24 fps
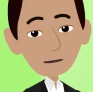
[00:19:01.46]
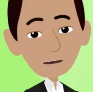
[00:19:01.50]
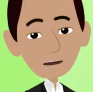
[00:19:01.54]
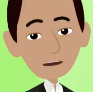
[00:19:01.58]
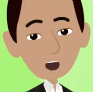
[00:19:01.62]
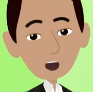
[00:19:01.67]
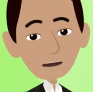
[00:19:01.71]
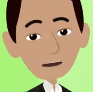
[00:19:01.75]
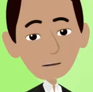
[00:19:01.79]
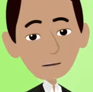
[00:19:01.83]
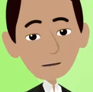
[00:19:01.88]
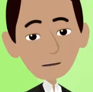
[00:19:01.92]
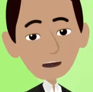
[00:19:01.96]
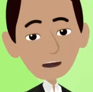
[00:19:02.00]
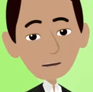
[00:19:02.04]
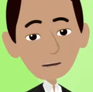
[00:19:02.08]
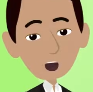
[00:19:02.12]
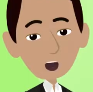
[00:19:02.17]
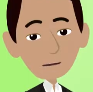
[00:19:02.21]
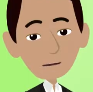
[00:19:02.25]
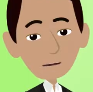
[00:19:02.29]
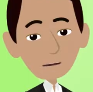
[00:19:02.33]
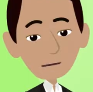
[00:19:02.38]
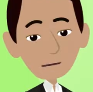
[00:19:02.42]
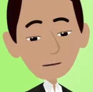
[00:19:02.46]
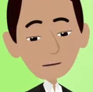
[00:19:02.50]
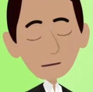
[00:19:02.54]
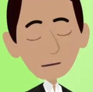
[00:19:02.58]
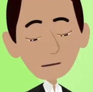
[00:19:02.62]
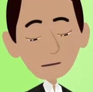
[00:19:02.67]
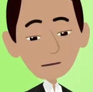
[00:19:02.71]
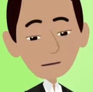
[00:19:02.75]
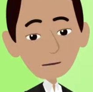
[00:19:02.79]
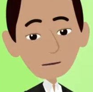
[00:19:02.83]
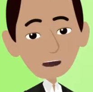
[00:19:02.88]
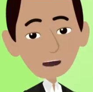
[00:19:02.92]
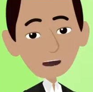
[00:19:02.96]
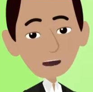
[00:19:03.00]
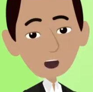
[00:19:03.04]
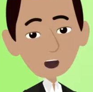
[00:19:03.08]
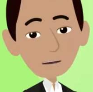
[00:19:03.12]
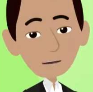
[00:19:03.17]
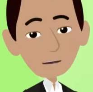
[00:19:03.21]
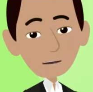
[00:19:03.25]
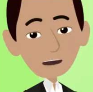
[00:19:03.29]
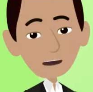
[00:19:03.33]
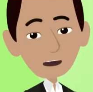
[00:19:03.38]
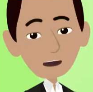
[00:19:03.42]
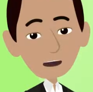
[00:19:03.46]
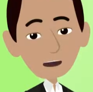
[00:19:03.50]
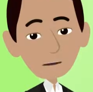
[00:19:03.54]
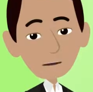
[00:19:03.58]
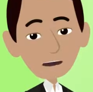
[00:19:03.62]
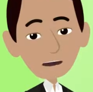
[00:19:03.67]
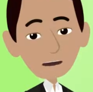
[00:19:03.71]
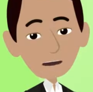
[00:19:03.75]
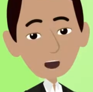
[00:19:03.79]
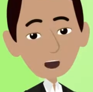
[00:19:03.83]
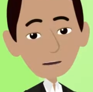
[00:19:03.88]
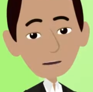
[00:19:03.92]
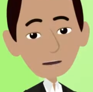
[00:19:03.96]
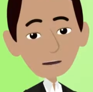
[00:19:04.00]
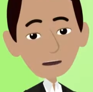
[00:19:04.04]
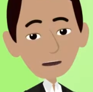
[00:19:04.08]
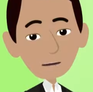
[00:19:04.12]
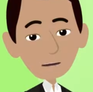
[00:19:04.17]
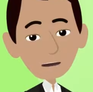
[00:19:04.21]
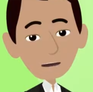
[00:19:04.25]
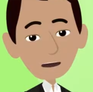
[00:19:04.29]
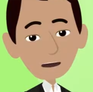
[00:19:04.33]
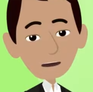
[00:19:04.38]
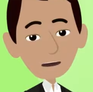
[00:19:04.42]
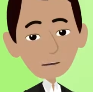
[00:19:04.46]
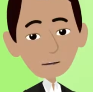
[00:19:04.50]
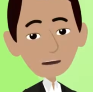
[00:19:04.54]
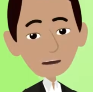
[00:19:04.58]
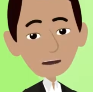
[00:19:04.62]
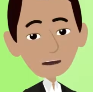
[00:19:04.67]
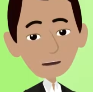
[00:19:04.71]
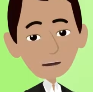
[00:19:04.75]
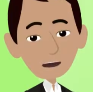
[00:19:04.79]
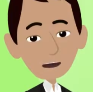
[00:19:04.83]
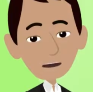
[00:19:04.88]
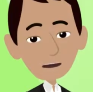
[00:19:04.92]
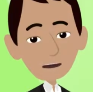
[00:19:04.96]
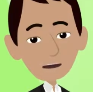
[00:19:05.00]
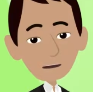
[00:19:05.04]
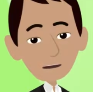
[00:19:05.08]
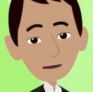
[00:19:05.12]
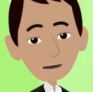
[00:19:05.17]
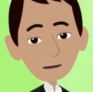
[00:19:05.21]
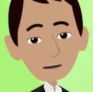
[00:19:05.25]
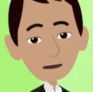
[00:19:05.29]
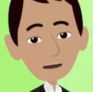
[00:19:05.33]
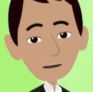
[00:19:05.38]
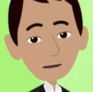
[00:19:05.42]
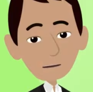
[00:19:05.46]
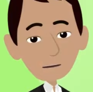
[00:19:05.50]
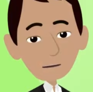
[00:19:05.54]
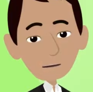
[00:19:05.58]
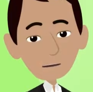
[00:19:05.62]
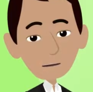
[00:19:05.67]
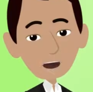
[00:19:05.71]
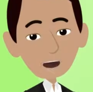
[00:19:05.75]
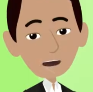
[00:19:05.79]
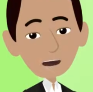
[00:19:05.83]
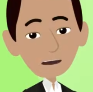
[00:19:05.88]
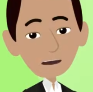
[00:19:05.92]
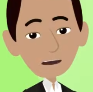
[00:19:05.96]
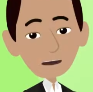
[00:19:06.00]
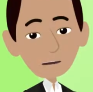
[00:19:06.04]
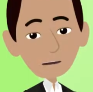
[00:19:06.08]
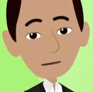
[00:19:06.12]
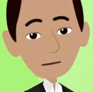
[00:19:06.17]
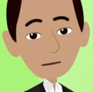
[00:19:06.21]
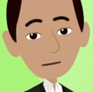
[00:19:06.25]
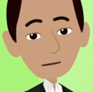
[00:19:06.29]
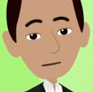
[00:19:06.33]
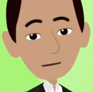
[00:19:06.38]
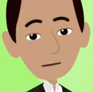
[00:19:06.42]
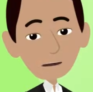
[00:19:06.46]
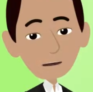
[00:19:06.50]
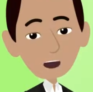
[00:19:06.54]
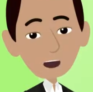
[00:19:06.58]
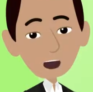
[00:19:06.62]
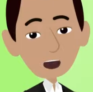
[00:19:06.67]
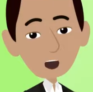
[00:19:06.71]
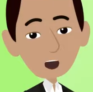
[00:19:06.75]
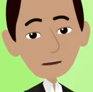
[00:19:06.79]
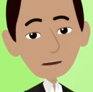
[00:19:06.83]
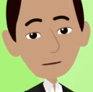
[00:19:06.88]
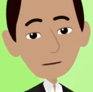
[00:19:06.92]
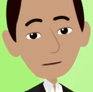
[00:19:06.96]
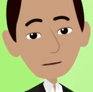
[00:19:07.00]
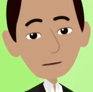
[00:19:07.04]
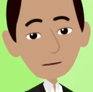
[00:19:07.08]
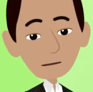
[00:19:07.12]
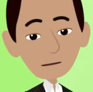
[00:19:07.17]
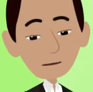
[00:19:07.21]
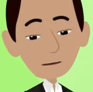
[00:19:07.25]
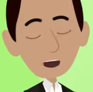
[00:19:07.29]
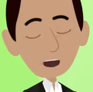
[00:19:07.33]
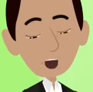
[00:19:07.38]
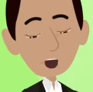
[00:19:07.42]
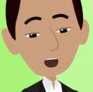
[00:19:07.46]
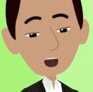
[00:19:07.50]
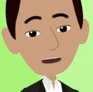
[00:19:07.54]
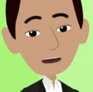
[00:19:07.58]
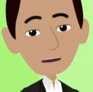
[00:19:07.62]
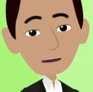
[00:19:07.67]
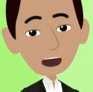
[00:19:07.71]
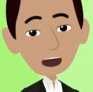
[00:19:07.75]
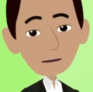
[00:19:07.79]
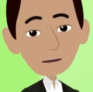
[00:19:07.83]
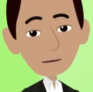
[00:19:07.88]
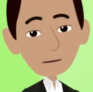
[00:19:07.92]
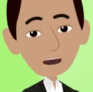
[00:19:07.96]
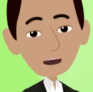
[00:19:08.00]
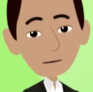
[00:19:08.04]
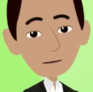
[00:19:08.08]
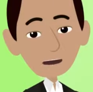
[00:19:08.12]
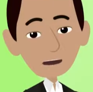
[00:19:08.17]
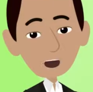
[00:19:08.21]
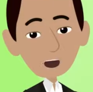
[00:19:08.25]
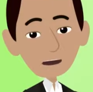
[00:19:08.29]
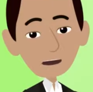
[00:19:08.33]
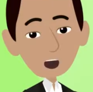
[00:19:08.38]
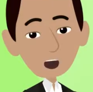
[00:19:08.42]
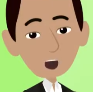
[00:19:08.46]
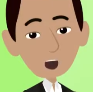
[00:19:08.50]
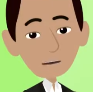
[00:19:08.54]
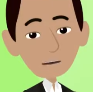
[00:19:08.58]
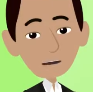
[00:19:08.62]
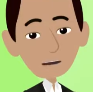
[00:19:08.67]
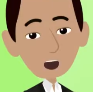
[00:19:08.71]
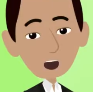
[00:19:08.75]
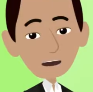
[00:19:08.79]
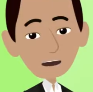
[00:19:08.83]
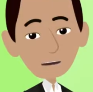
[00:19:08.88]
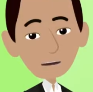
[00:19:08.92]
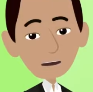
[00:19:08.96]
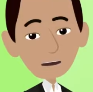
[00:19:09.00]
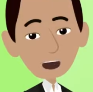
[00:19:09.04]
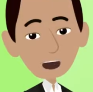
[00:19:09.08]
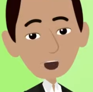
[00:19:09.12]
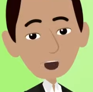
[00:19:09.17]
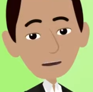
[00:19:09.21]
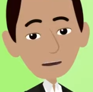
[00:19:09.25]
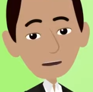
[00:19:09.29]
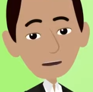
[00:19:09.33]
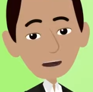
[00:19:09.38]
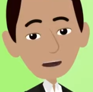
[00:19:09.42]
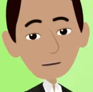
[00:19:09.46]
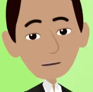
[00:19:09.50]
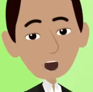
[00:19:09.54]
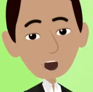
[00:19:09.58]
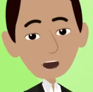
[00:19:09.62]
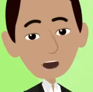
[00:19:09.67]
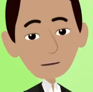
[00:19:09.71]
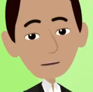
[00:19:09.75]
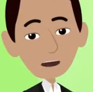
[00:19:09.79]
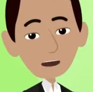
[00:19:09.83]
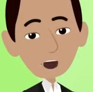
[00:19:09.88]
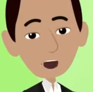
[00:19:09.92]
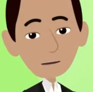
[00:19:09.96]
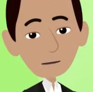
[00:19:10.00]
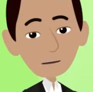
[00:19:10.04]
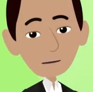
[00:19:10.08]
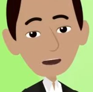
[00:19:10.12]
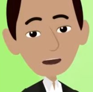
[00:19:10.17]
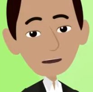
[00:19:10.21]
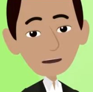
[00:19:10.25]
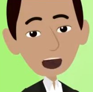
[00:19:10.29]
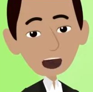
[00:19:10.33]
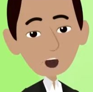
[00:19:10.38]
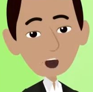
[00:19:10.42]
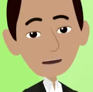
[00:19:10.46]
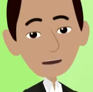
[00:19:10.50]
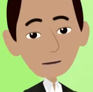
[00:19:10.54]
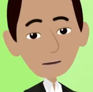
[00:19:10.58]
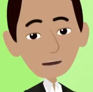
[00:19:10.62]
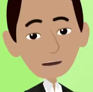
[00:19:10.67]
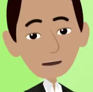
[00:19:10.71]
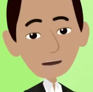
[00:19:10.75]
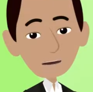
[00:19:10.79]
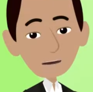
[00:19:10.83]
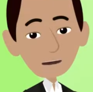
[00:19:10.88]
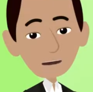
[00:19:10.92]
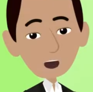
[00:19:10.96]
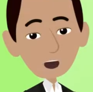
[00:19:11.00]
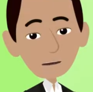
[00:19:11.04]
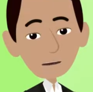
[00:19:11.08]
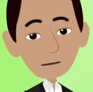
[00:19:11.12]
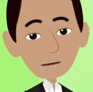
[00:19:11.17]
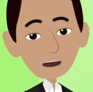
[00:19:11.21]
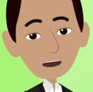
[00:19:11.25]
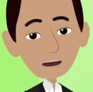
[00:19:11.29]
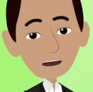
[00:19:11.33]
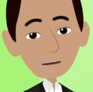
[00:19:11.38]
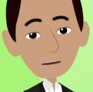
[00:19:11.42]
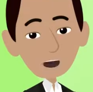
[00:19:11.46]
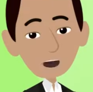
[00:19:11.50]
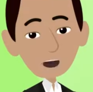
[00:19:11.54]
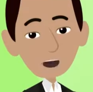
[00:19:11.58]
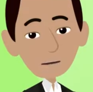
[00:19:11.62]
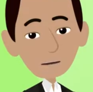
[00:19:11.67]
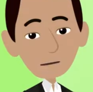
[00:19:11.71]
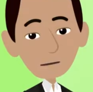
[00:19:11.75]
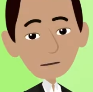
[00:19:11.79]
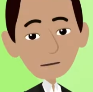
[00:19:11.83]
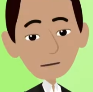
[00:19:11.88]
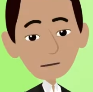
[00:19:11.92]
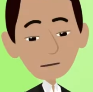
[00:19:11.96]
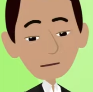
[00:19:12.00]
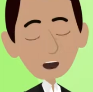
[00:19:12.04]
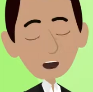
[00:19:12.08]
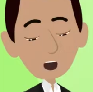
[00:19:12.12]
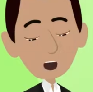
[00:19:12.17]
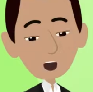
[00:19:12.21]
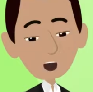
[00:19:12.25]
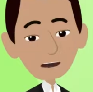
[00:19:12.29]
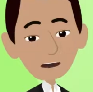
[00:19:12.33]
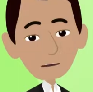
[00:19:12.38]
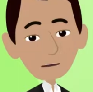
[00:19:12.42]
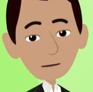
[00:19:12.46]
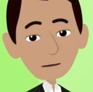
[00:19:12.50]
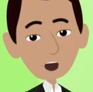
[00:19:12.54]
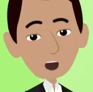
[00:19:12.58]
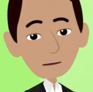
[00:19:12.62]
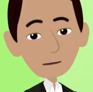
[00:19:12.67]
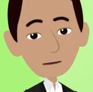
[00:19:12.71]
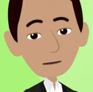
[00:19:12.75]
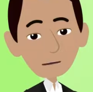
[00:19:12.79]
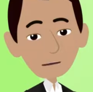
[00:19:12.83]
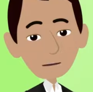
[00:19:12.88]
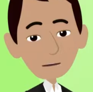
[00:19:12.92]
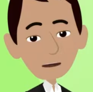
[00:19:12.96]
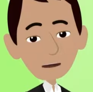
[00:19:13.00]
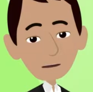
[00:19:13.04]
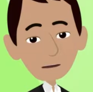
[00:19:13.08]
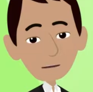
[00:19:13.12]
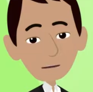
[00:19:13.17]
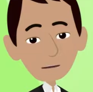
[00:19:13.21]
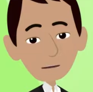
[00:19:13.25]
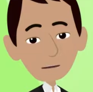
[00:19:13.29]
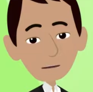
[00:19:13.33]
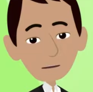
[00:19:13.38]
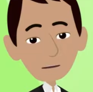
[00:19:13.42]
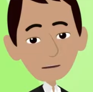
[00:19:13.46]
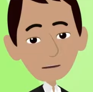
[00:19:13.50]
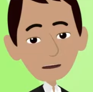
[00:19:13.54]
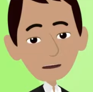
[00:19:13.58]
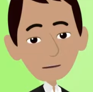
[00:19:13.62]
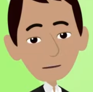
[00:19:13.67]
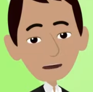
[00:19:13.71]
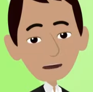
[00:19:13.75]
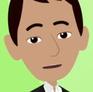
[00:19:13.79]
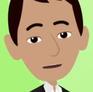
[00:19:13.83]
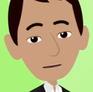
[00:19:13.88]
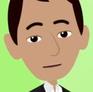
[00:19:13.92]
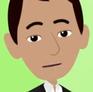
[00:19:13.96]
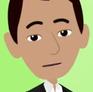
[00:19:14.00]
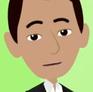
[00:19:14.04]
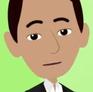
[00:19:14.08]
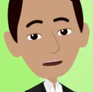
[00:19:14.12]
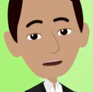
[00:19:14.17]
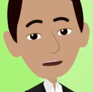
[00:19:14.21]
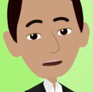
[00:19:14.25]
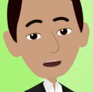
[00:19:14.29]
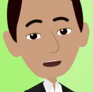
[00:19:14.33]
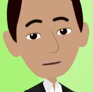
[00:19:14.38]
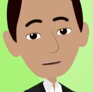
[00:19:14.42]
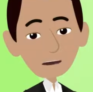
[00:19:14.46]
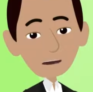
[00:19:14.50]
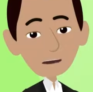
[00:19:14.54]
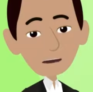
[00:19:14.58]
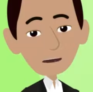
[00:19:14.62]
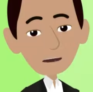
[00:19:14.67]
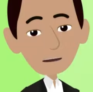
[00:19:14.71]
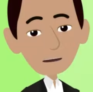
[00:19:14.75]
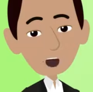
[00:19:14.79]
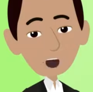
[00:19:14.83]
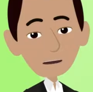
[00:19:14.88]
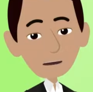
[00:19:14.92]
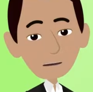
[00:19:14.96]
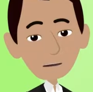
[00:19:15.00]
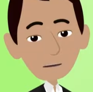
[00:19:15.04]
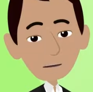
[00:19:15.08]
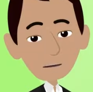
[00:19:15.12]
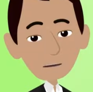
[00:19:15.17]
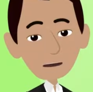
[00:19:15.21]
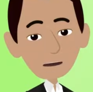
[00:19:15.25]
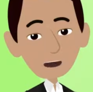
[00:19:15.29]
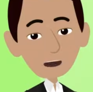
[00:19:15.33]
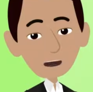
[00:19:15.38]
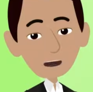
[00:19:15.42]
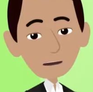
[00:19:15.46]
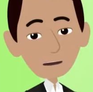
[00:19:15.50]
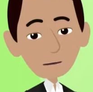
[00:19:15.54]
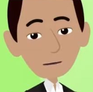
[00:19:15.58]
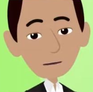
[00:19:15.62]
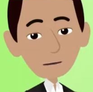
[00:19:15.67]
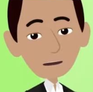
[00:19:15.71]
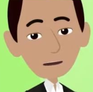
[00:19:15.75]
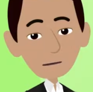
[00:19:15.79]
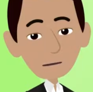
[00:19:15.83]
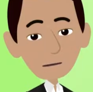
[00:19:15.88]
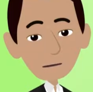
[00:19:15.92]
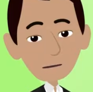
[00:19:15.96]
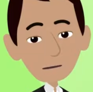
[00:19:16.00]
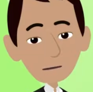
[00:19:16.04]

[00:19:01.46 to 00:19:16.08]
worked for us, and that as we have interacted with members of your society, have given us the feedback that it does in fact work for them, and quite simply, and with excitement, which is, perhaps you can say, a nice touch.